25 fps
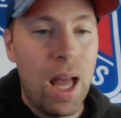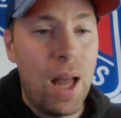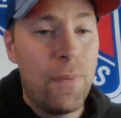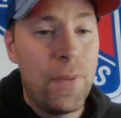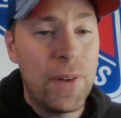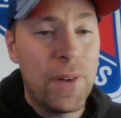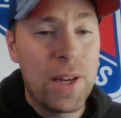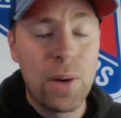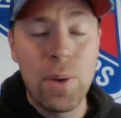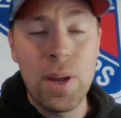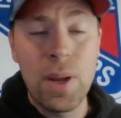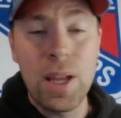
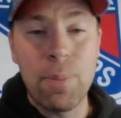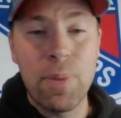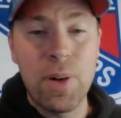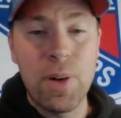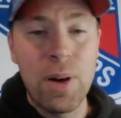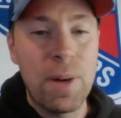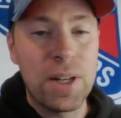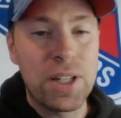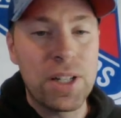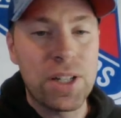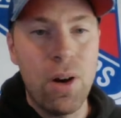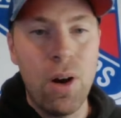Figure we could
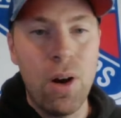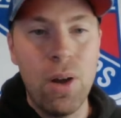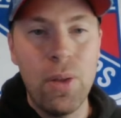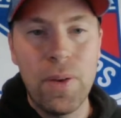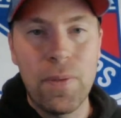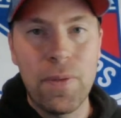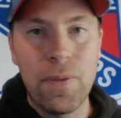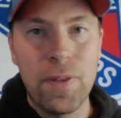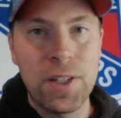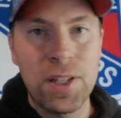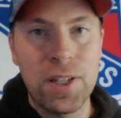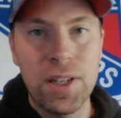pretty much call it there
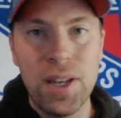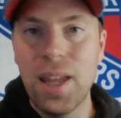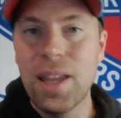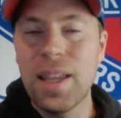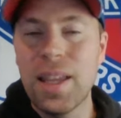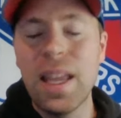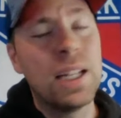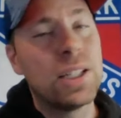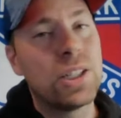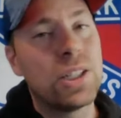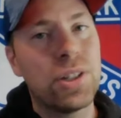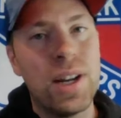for today.
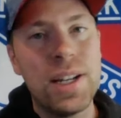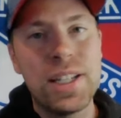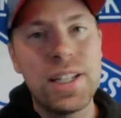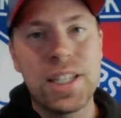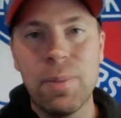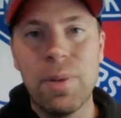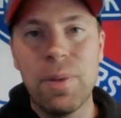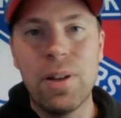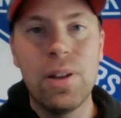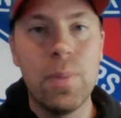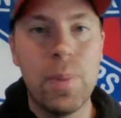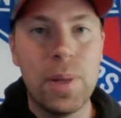Again, tried
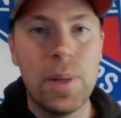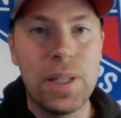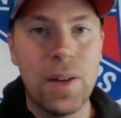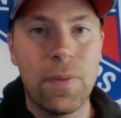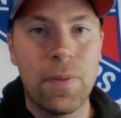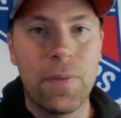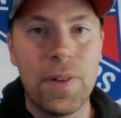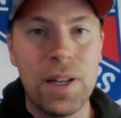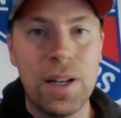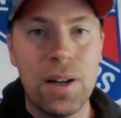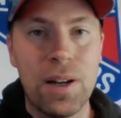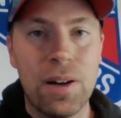something a little bit
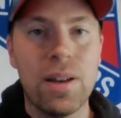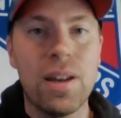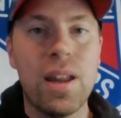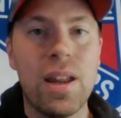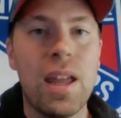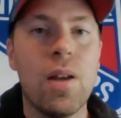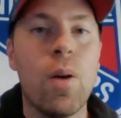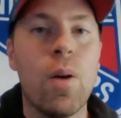different here today.